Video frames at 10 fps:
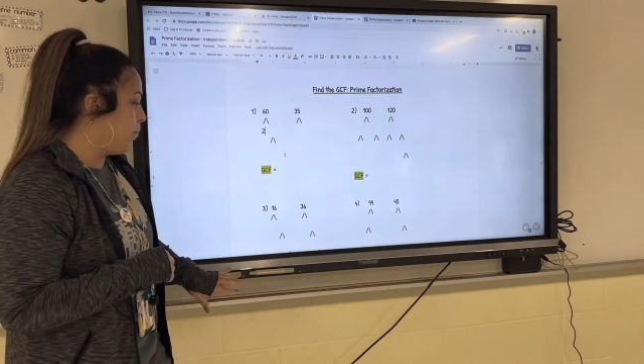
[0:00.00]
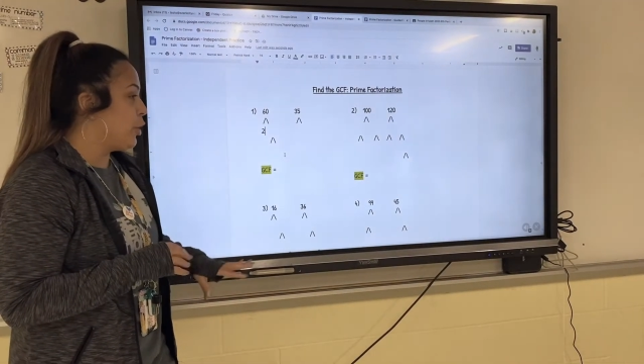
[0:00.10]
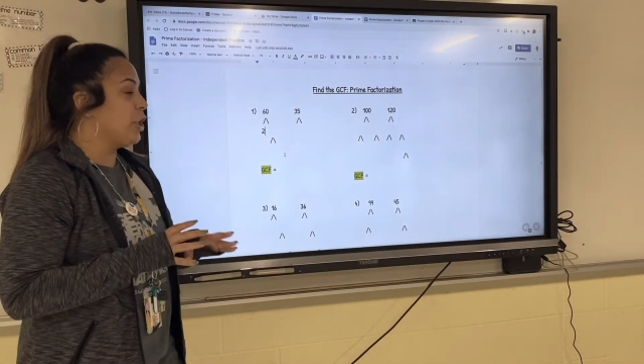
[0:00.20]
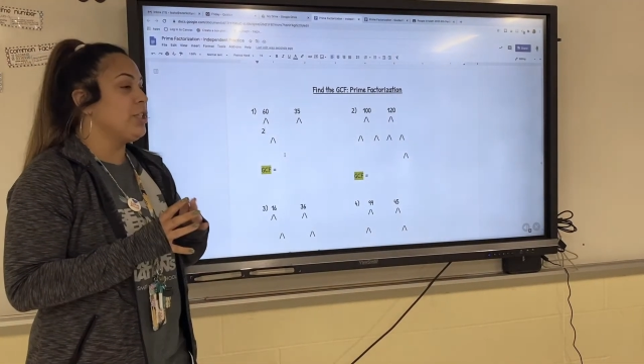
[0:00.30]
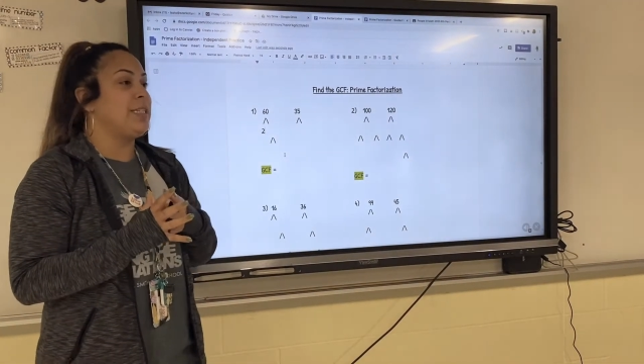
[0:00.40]

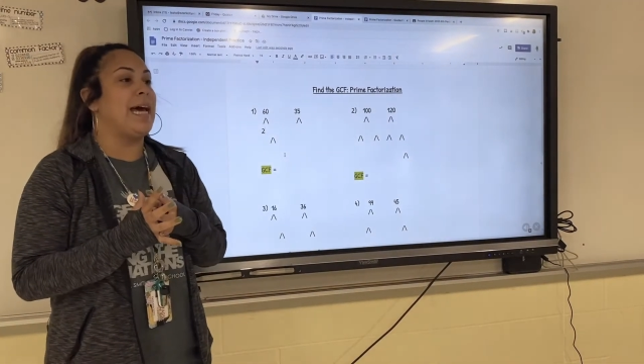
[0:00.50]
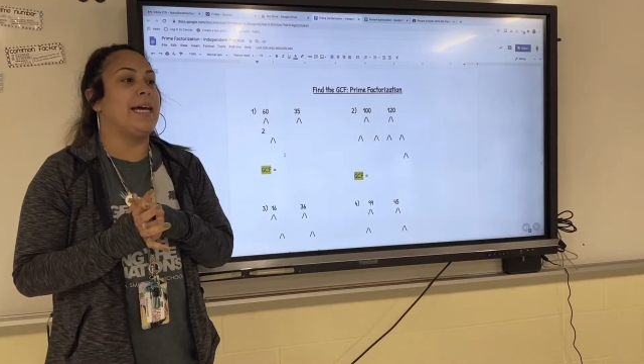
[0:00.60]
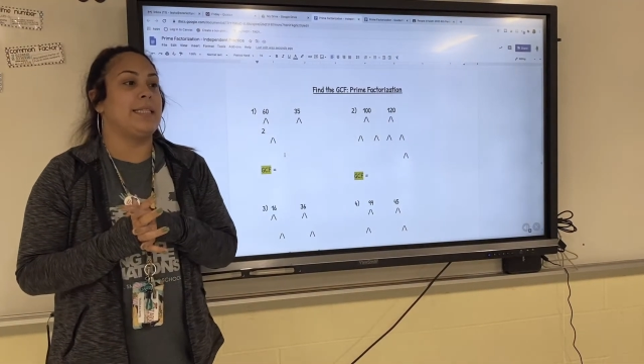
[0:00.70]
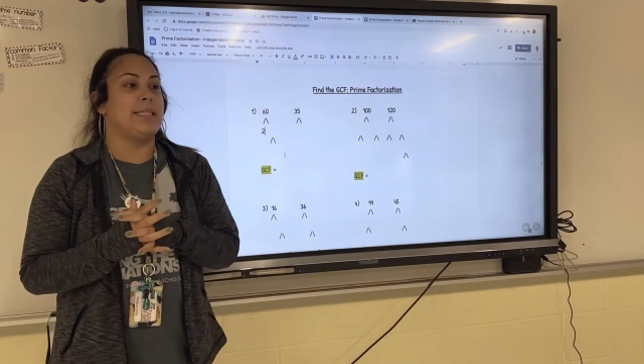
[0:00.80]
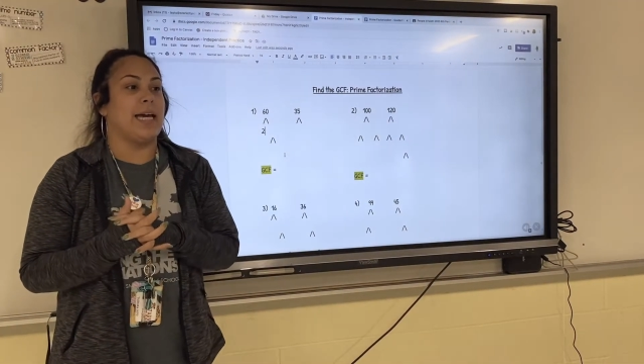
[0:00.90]
your
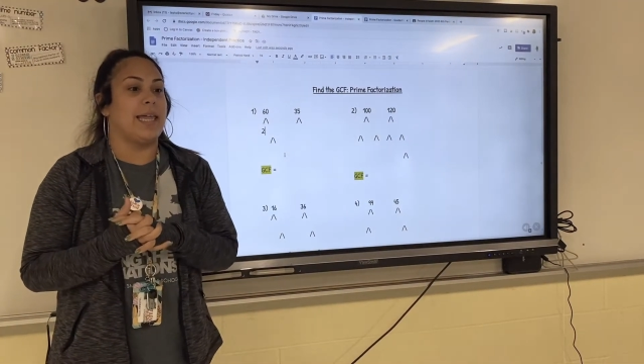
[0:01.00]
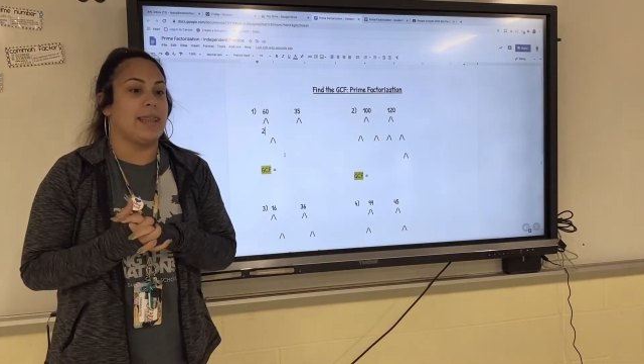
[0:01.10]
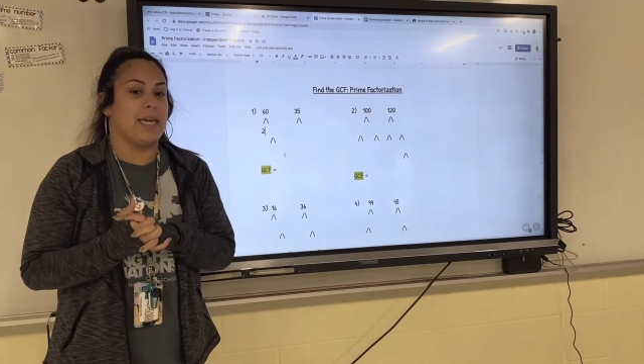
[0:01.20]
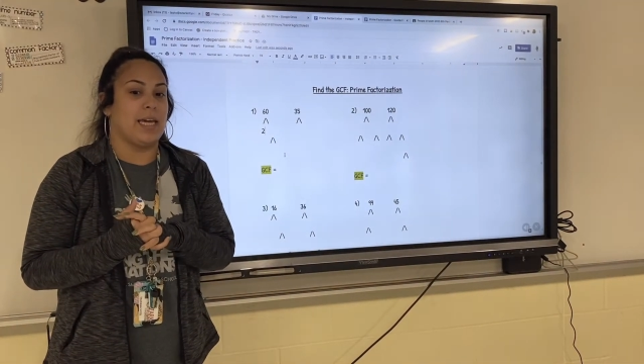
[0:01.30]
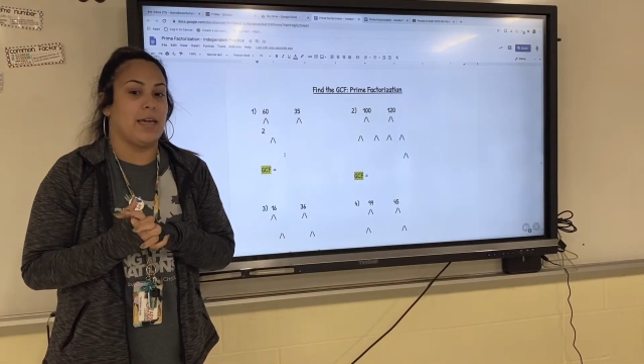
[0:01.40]
test, I
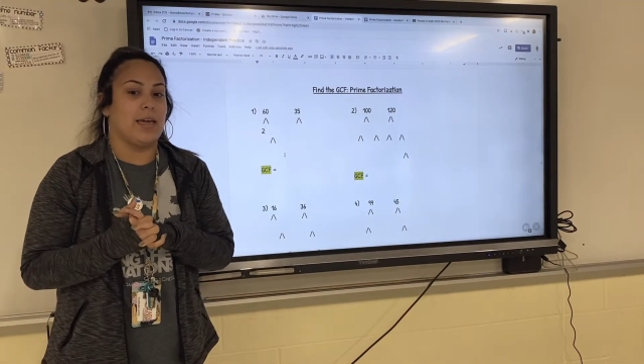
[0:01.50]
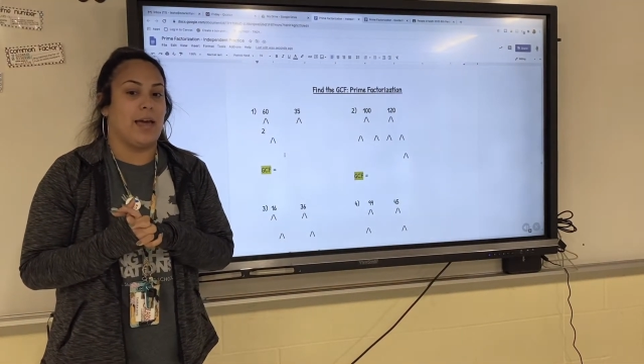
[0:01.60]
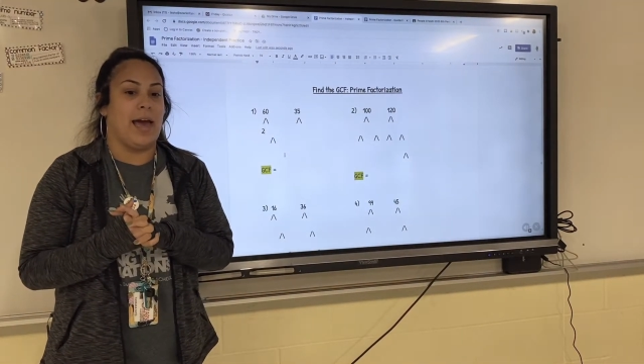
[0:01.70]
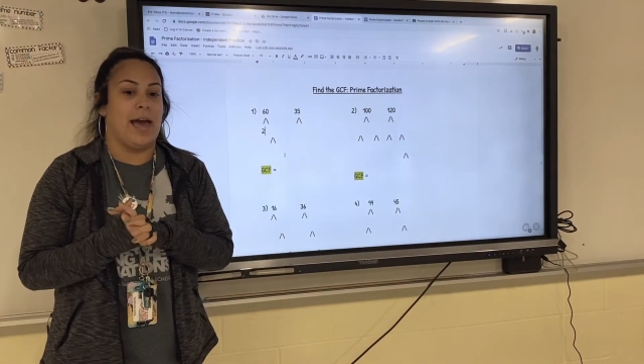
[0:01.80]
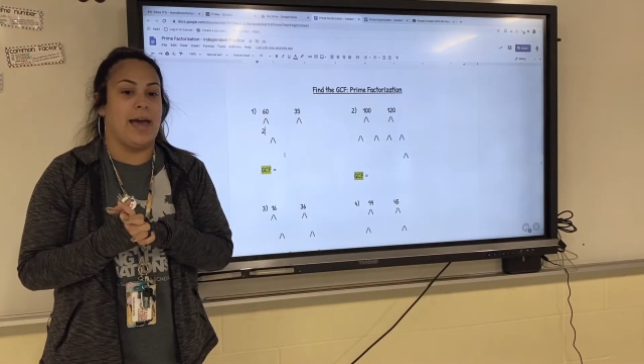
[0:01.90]
think,
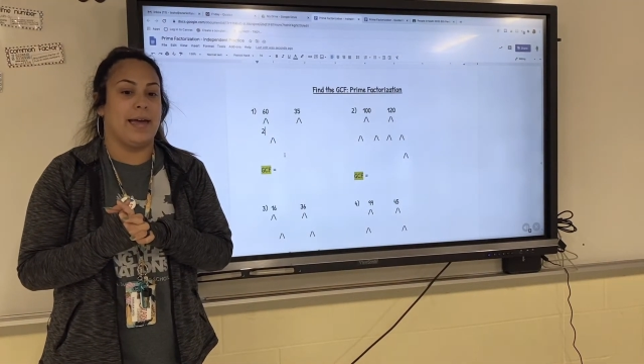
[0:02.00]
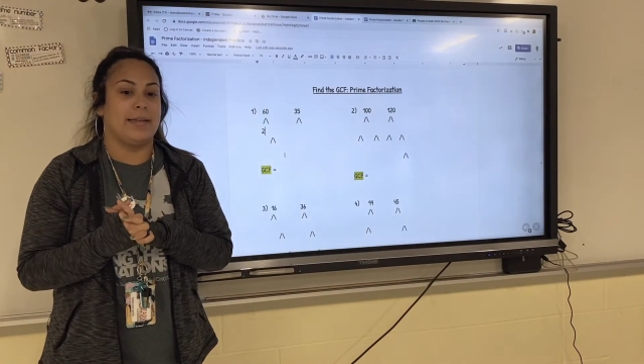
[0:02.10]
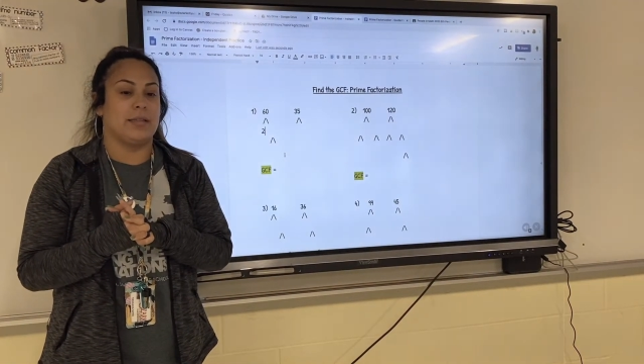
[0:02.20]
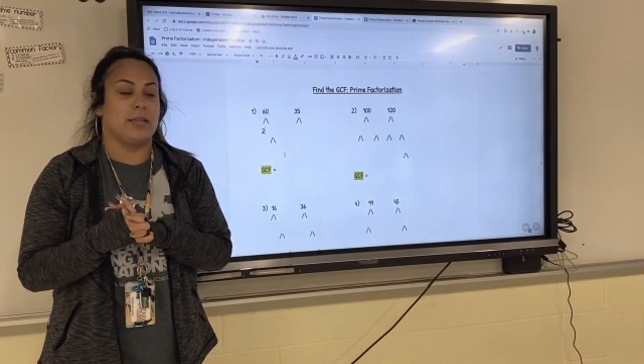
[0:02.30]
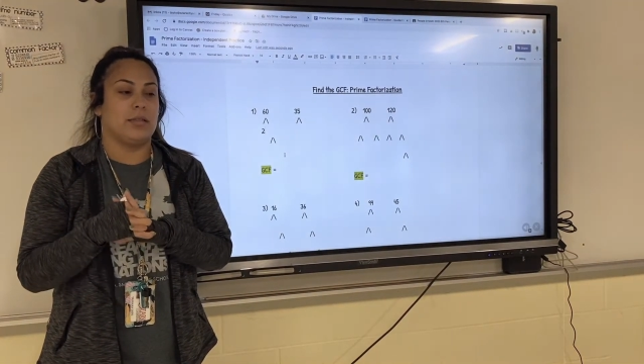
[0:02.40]

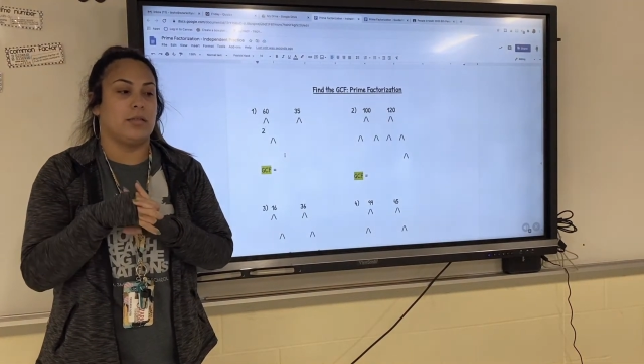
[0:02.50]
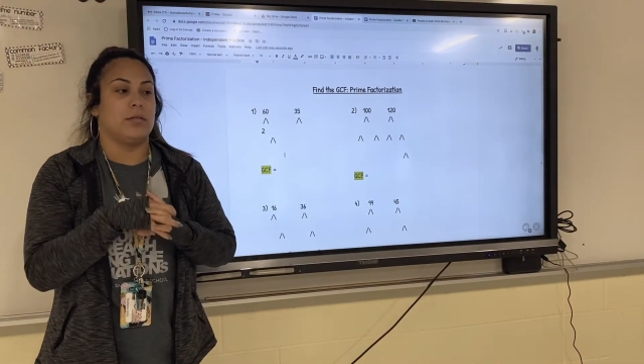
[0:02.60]
has